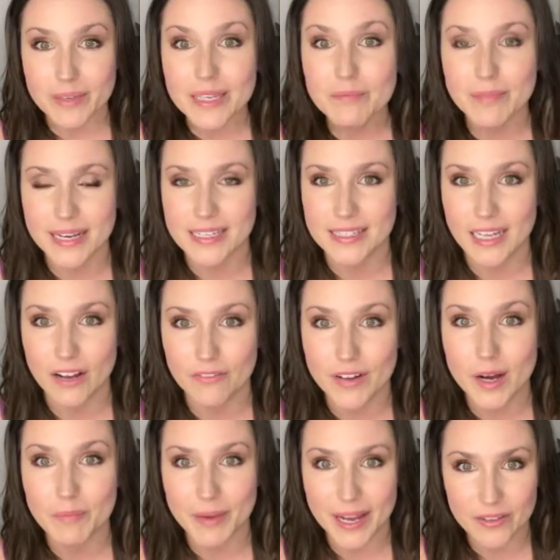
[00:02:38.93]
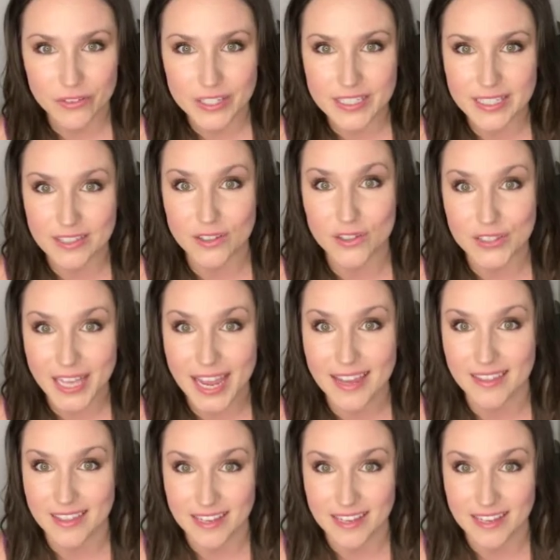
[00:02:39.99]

beat myself up every single day